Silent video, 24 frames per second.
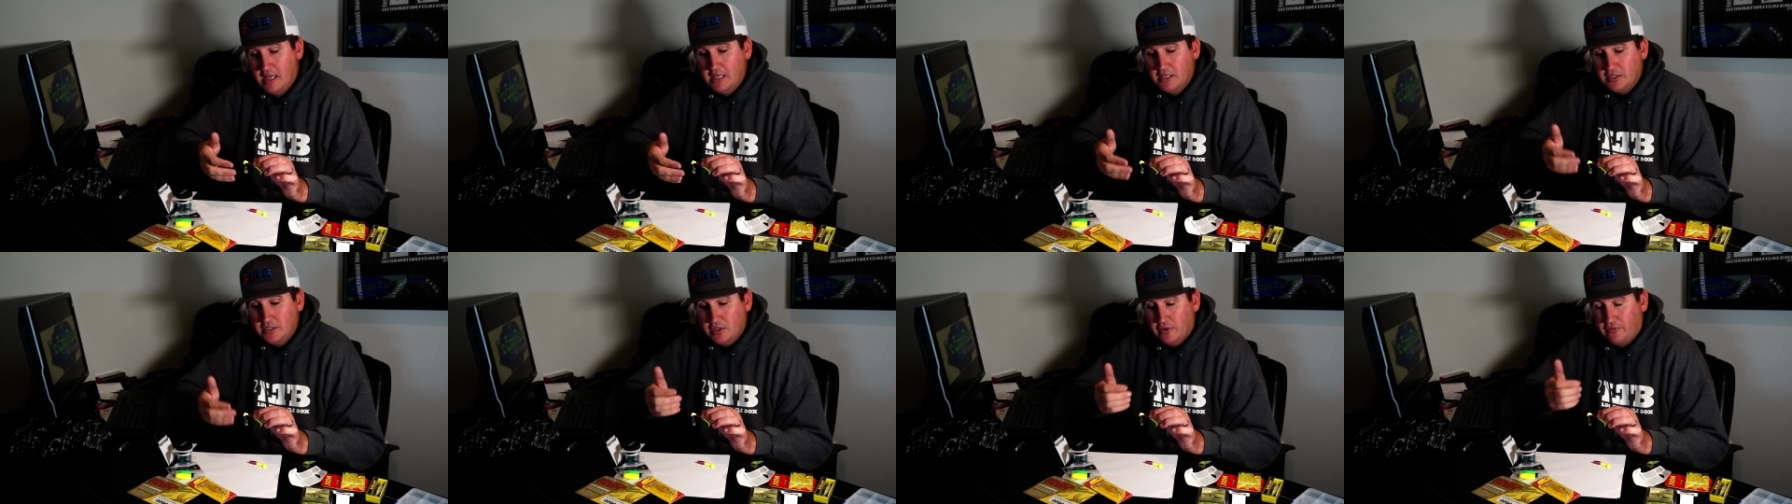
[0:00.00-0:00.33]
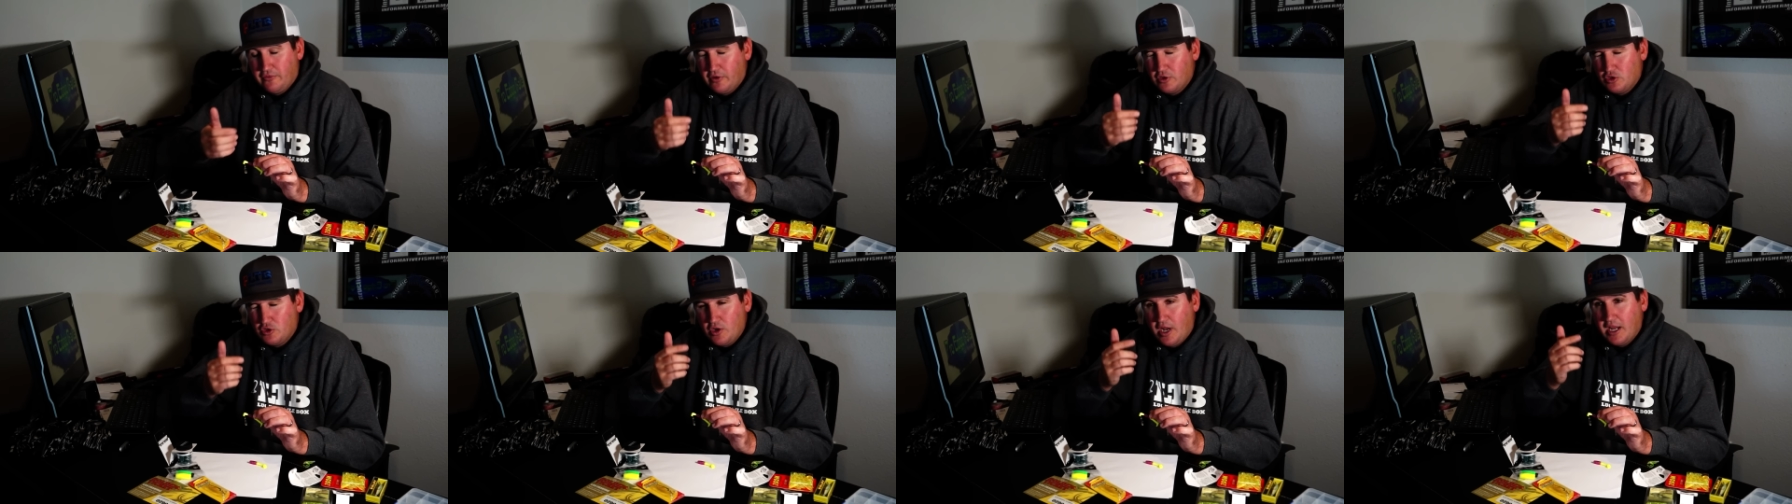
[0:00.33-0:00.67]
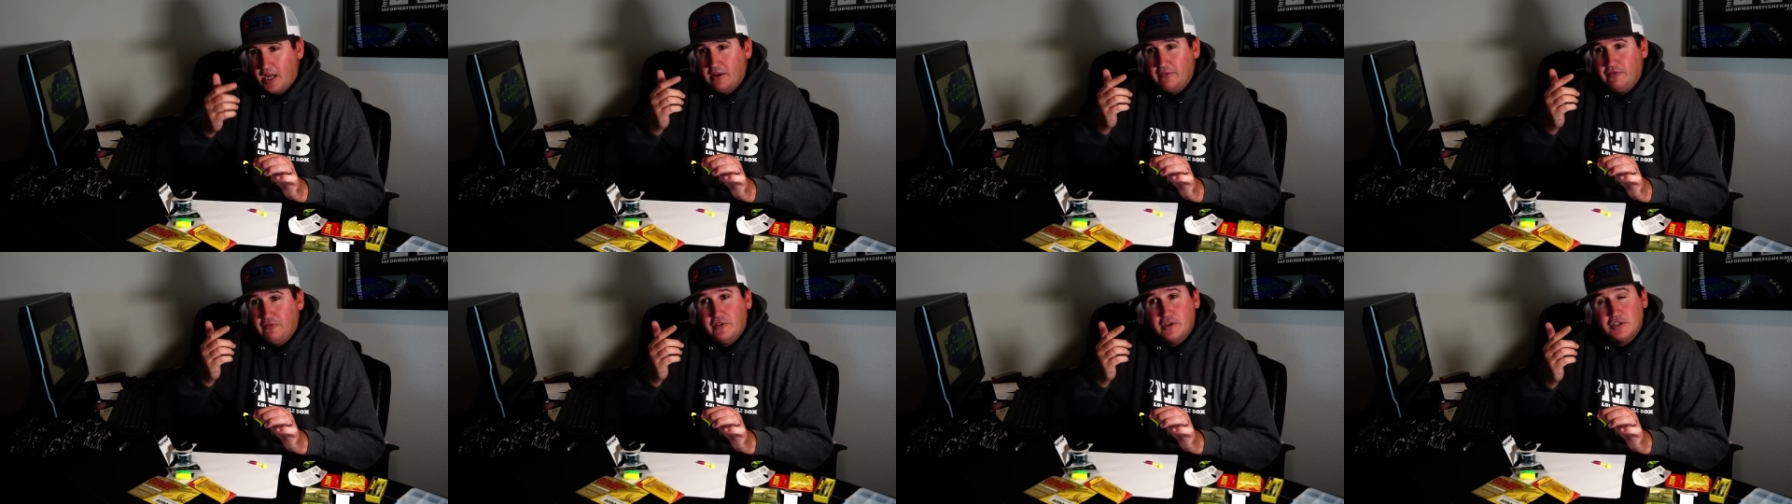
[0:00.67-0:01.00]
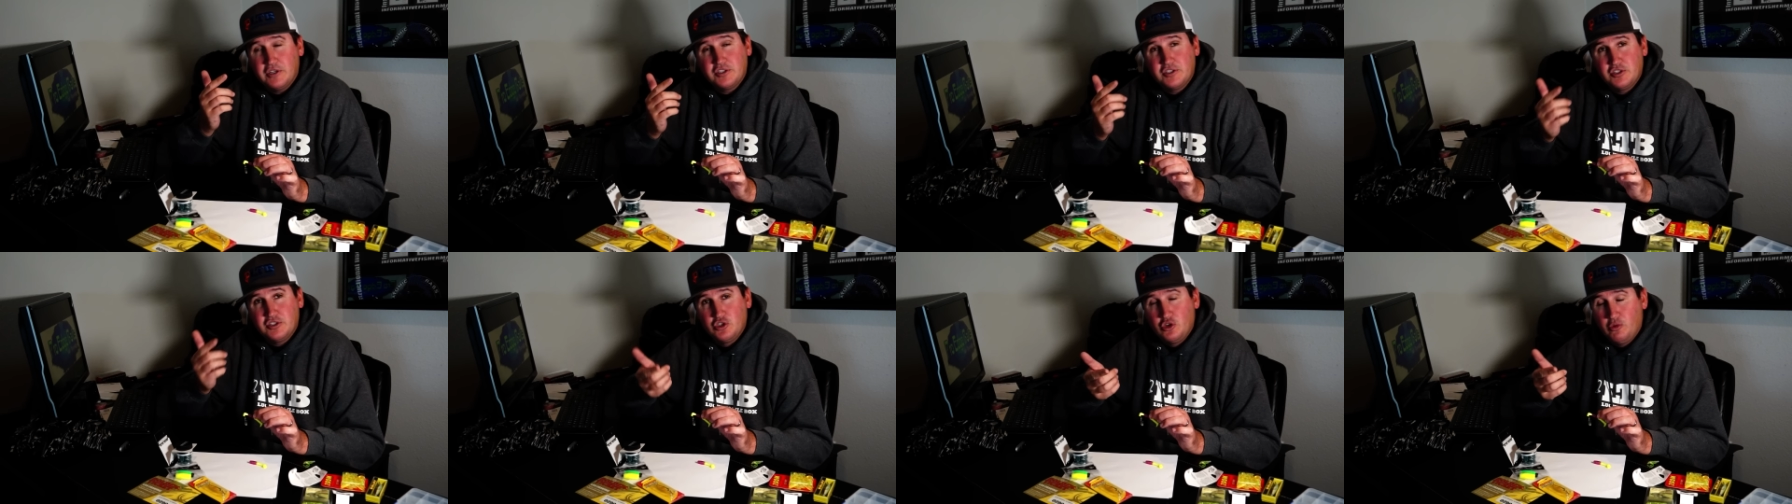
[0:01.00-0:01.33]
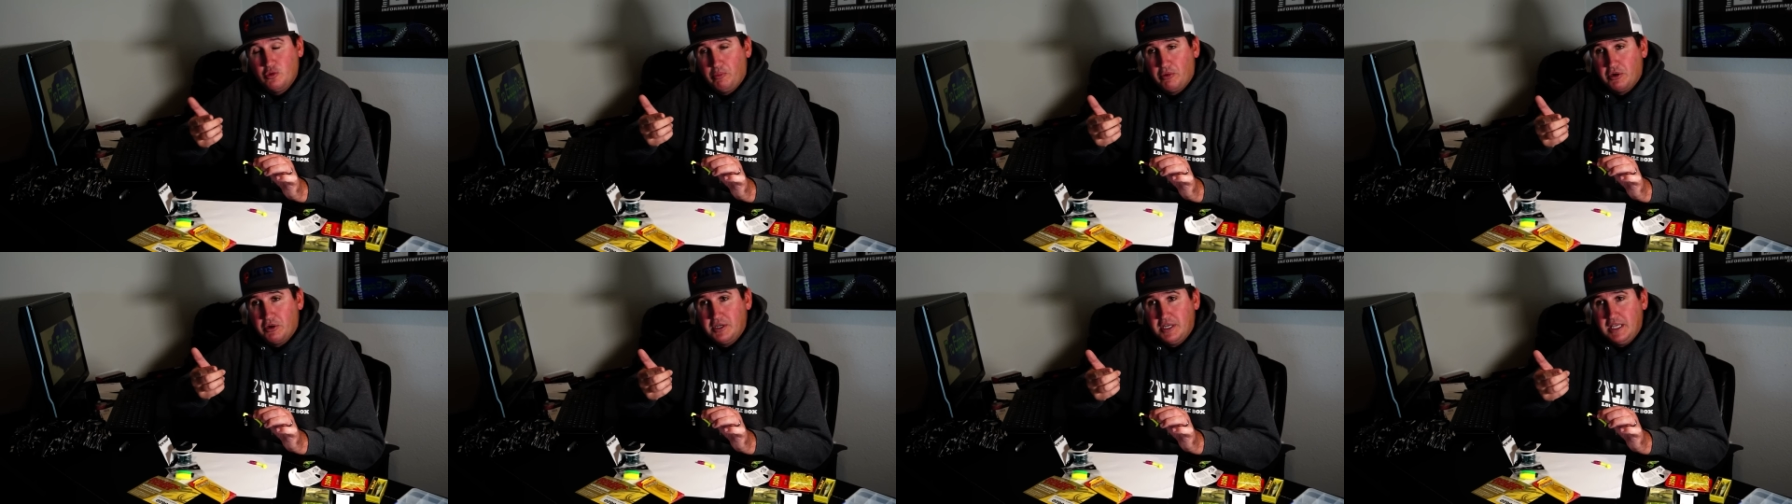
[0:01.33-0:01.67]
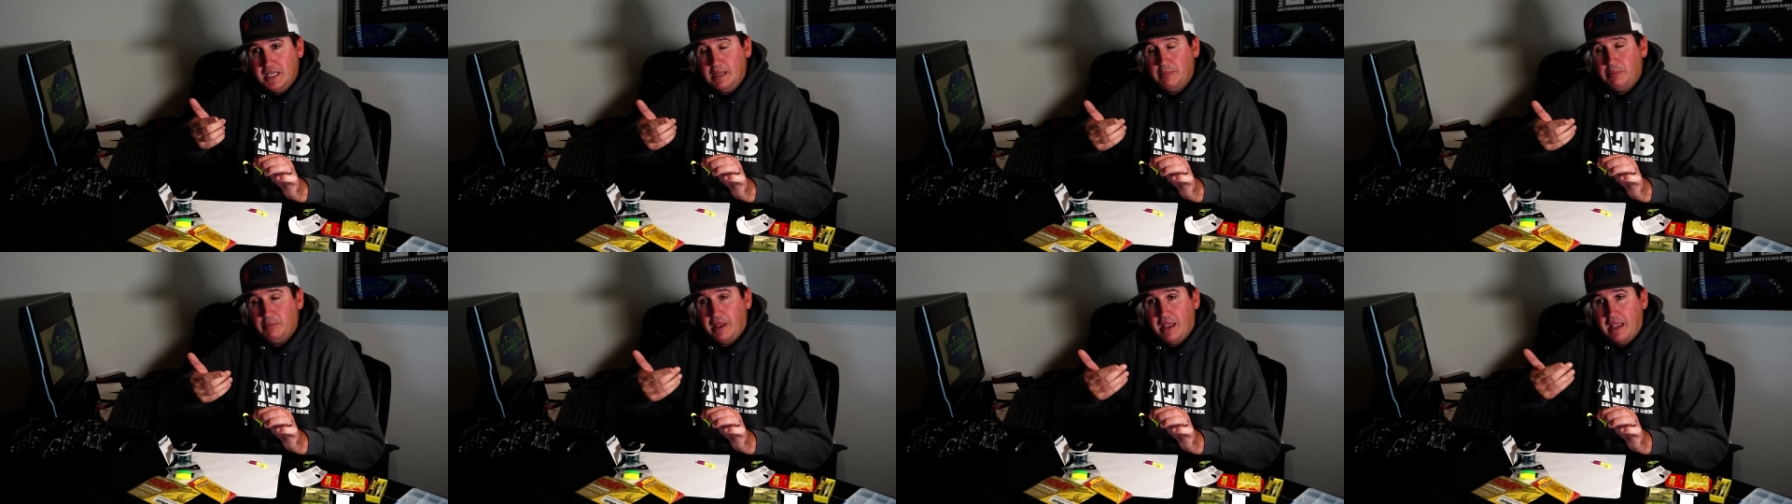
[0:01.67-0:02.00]
So if you're trying to fish super
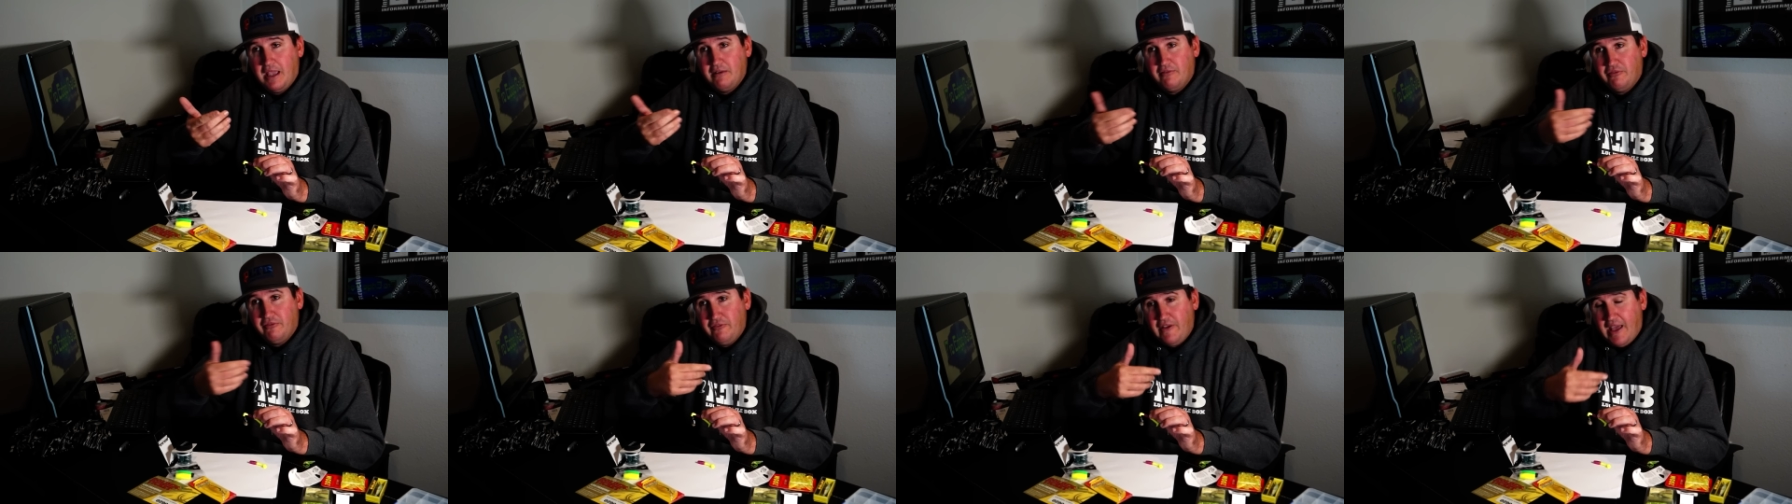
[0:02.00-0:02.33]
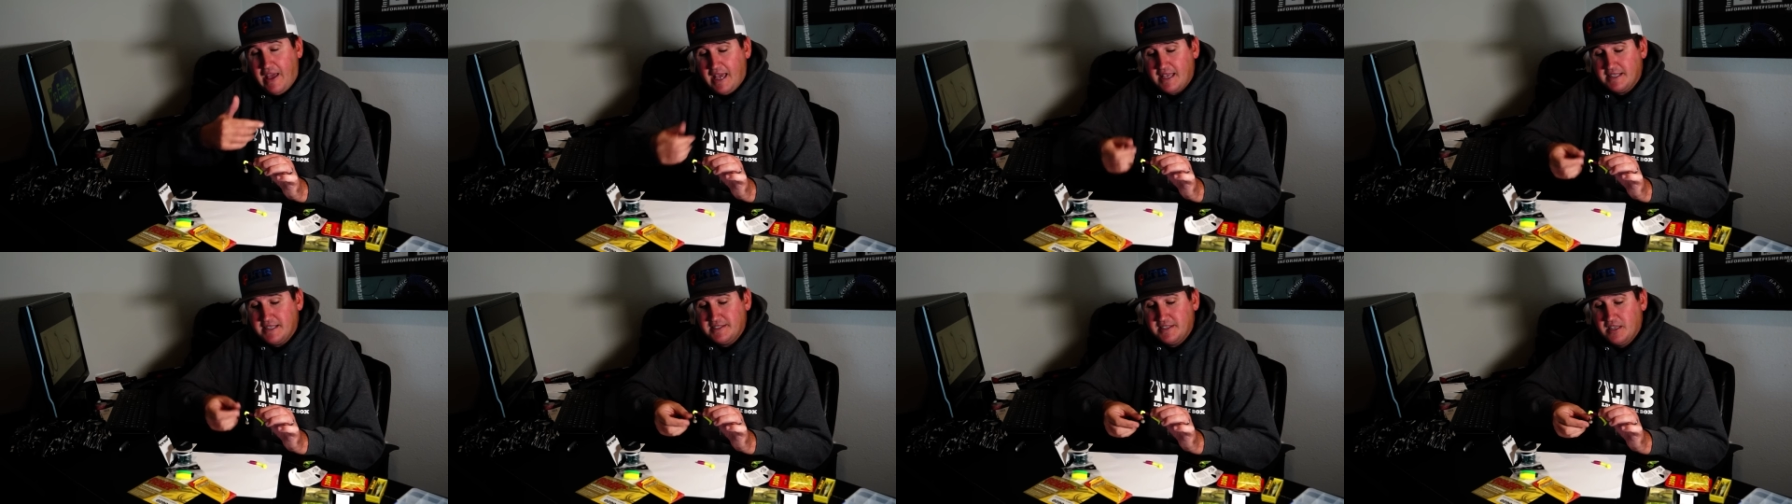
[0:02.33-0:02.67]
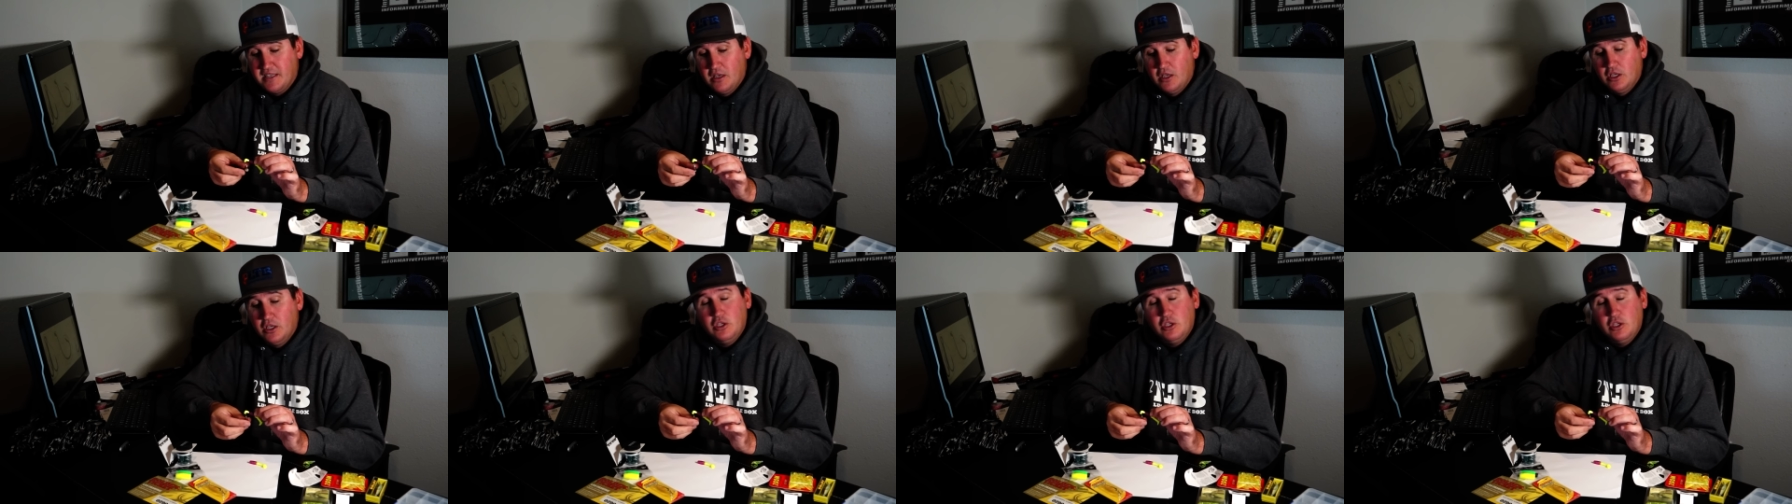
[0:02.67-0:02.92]
deep and fast,